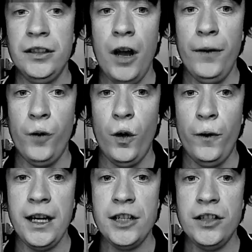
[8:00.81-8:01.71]
So overall,
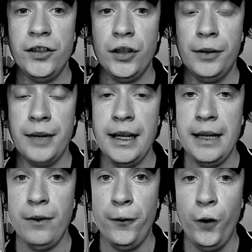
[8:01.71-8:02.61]
for Kitchen Stories, I'm going
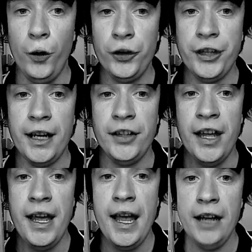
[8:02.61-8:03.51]
to give it 4 stars,
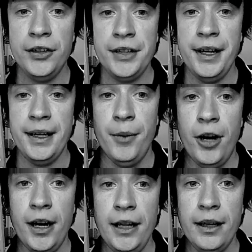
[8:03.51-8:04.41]
and it's going to come
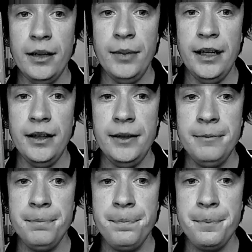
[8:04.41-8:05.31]
highly recommended.
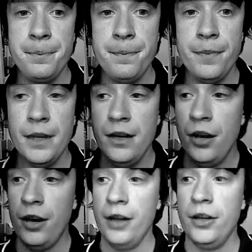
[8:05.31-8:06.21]

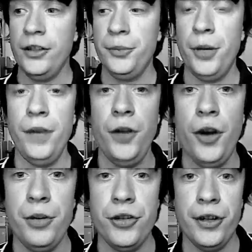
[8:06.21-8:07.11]
Alright guys, it's my review. I
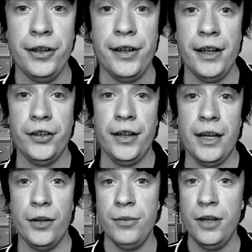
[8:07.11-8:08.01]
hope you enjoyed it. Till next time, keep
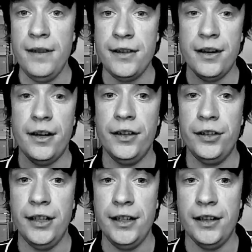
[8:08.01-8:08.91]
watching movies, and I'll
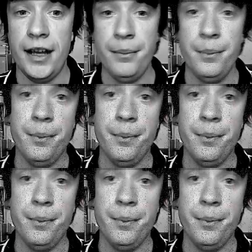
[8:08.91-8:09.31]
see you later.